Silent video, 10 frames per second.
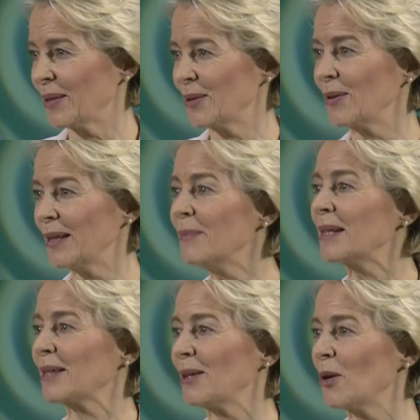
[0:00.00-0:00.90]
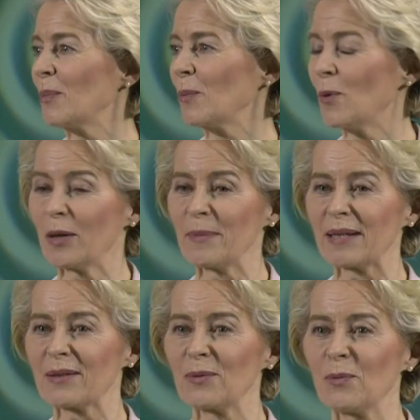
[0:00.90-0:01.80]
to limit global
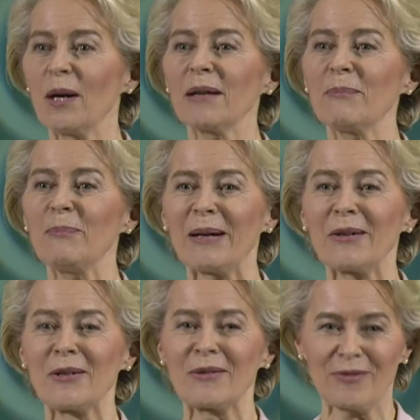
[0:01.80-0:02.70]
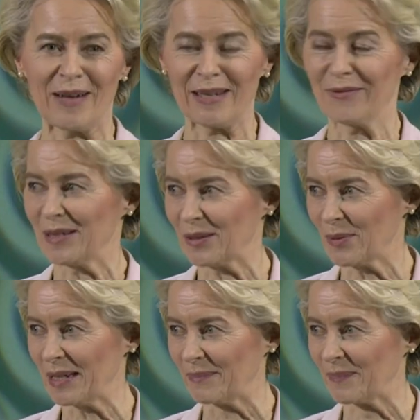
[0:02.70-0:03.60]
warming to 1.5 degrees.